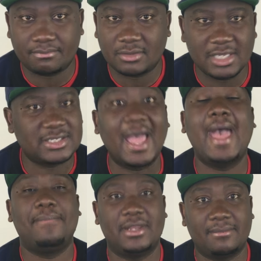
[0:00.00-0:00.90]
things are
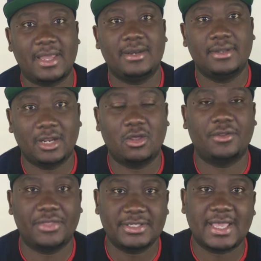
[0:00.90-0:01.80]
happening, man. A lot
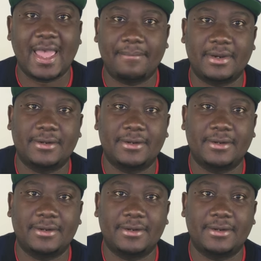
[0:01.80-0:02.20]
of things are happening.